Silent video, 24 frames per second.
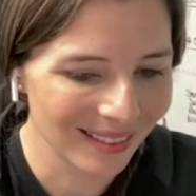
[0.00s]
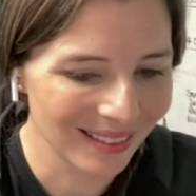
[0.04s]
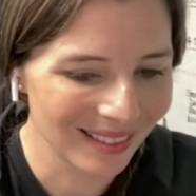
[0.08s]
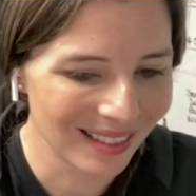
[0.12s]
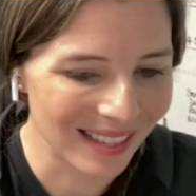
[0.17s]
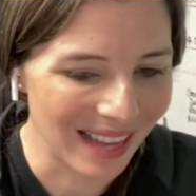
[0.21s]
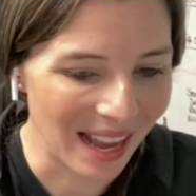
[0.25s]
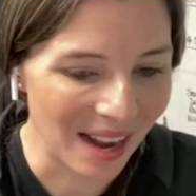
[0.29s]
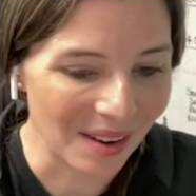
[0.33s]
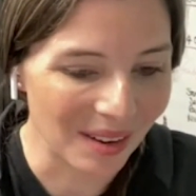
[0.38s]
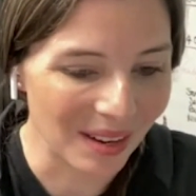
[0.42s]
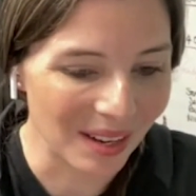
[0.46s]

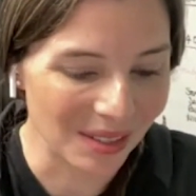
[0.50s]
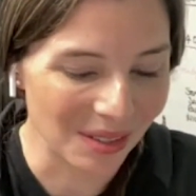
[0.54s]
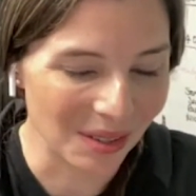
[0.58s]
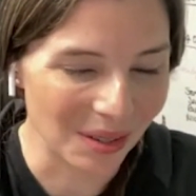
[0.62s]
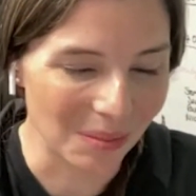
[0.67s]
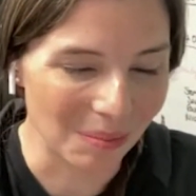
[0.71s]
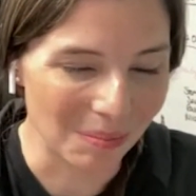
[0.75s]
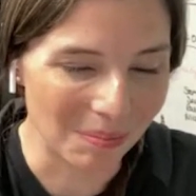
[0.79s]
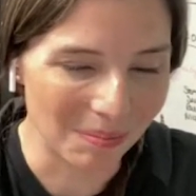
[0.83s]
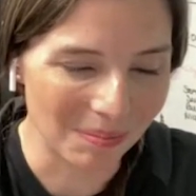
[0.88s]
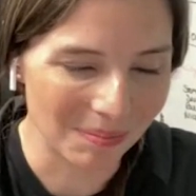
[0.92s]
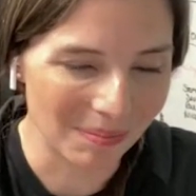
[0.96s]
Saturdays
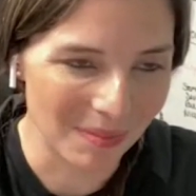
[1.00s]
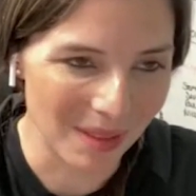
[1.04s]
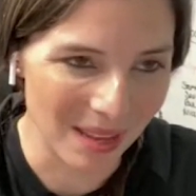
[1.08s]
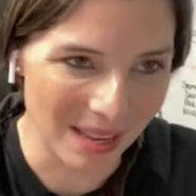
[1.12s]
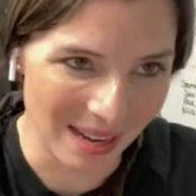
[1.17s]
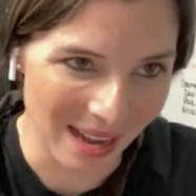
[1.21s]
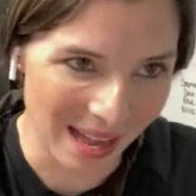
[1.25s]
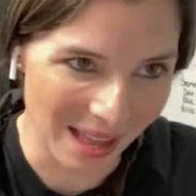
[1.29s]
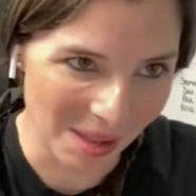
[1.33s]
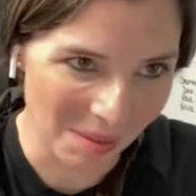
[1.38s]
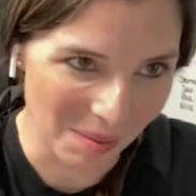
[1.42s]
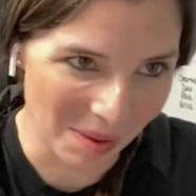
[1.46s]
are
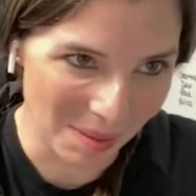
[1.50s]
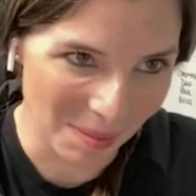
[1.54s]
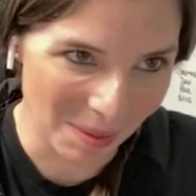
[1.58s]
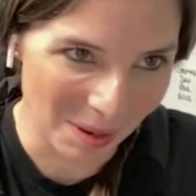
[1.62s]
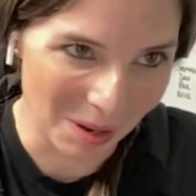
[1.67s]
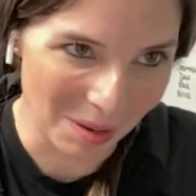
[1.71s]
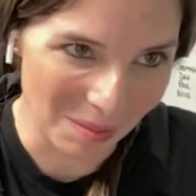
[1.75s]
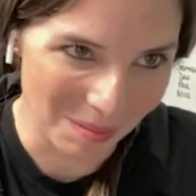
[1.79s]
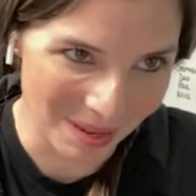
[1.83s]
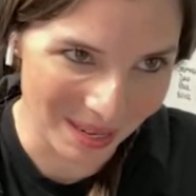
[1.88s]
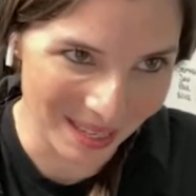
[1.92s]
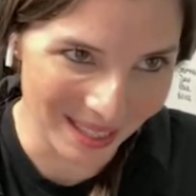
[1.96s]
in Alabama
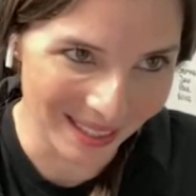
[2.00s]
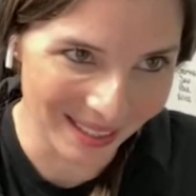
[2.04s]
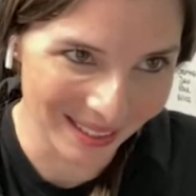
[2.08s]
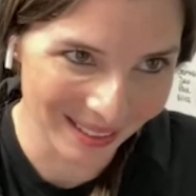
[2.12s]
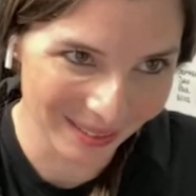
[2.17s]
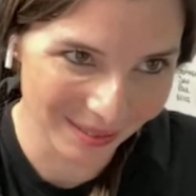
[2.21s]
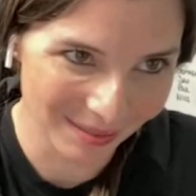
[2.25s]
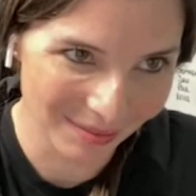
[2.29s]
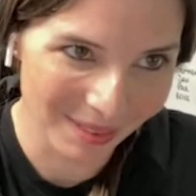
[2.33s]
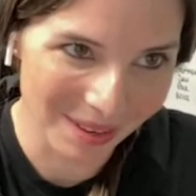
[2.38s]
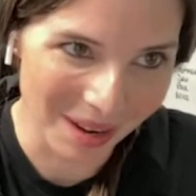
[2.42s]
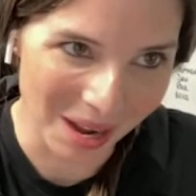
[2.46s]
are a big
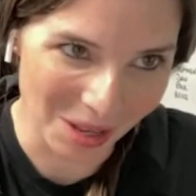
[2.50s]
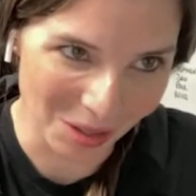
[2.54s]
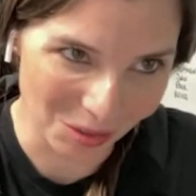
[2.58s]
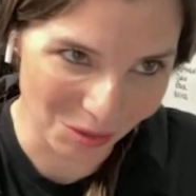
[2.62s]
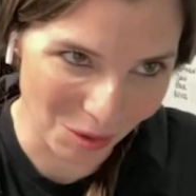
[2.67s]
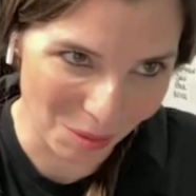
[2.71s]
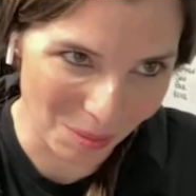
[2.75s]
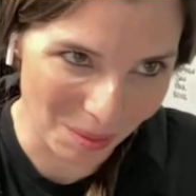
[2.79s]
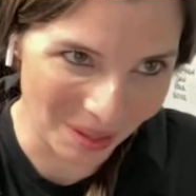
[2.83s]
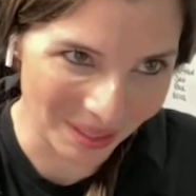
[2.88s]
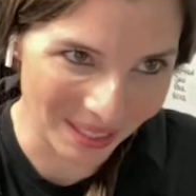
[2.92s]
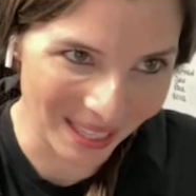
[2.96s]
college
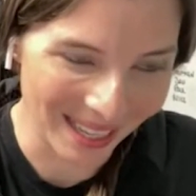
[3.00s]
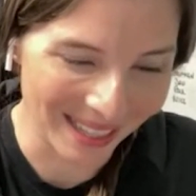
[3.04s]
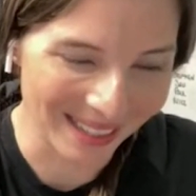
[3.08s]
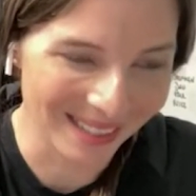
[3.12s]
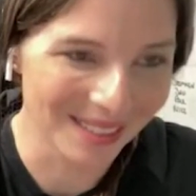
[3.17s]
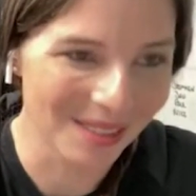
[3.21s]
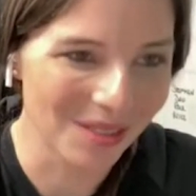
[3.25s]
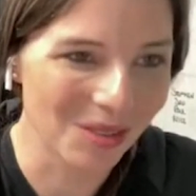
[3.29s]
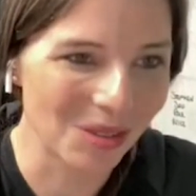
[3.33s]
football day.